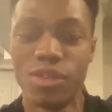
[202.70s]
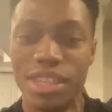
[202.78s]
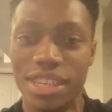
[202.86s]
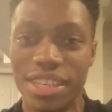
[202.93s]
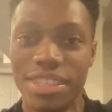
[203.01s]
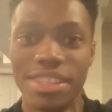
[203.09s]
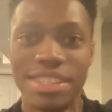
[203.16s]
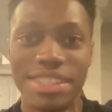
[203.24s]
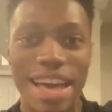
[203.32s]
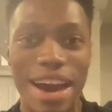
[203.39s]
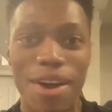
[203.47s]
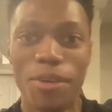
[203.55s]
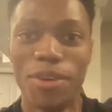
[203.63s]
ridiculous
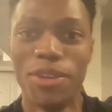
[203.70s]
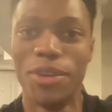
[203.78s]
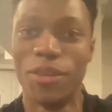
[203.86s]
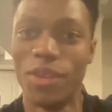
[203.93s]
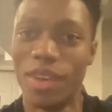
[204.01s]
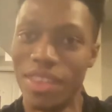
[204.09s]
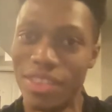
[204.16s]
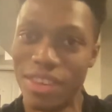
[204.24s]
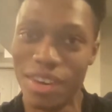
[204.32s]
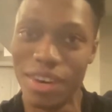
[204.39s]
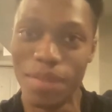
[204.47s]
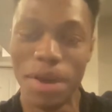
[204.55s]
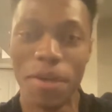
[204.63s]
now you know the,
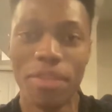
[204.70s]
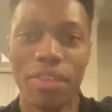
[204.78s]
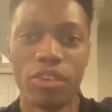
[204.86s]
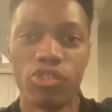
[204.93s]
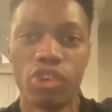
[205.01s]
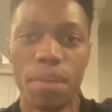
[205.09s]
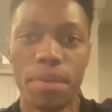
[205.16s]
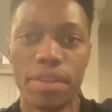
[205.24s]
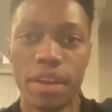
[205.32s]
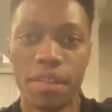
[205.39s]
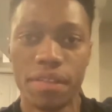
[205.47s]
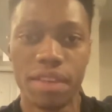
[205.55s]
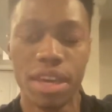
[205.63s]
the amount that they're dropping
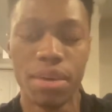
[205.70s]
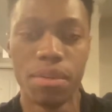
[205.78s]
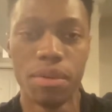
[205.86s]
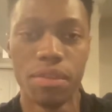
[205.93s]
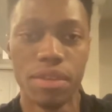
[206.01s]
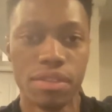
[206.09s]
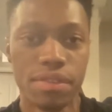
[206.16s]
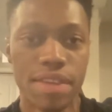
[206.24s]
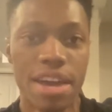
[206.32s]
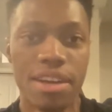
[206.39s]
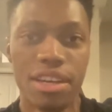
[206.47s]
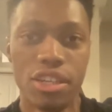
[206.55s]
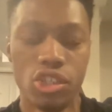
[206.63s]
down the table and things of
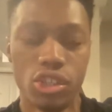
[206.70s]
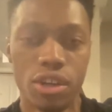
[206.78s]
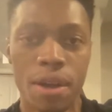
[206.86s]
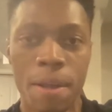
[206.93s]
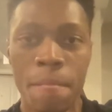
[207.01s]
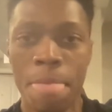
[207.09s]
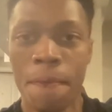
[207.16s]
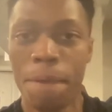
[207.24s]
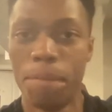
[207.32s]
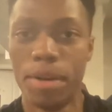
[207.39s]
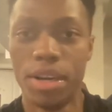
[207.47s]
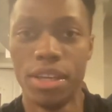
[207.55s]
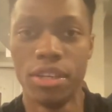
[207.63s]
that nature
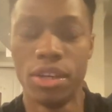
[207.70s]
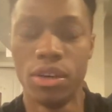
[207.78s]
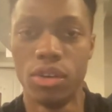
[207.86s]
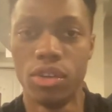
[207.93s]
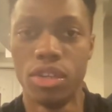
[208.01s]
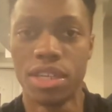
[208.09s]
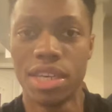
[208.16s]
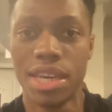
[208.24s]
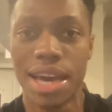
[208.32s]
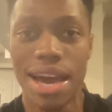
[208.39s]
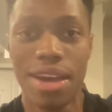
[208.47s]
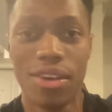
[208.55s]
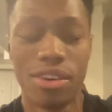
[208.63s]
but you know, you're
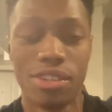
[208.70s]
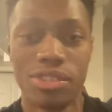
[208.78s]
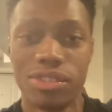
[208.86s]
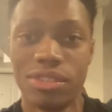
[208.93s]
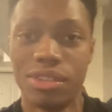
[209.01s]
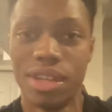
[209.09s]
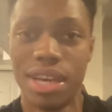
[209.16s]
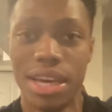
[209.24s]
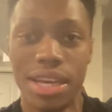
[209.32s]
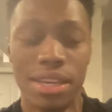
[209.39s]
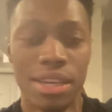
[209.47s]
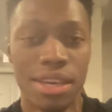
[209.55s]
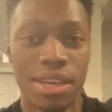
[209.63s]
looking at Arsenal,
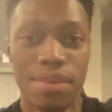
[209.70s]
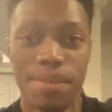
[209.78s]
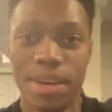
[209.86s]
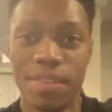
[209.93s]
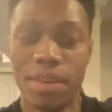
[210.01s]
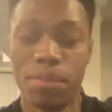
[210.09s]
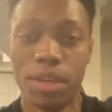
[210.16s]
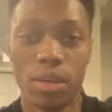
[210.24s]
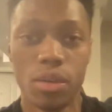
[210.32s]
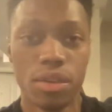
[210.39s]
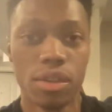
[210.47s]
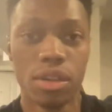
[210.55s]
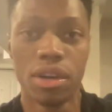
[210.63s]
and man, they played
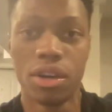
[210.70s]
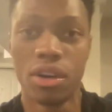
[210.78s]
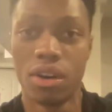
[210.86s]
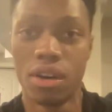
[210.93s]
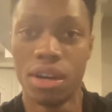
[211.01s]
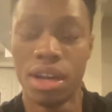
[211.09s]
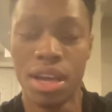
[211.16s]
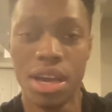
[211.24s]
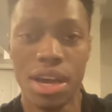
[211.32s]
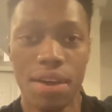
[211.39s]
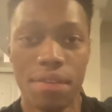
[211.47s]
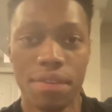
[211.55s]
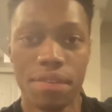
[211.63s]
with a lot of heart.
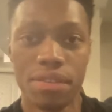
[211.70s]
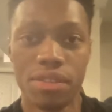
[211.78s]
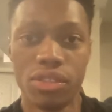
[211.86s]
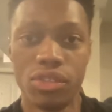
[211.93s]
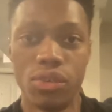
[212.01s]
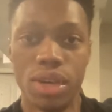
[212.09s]
I think this is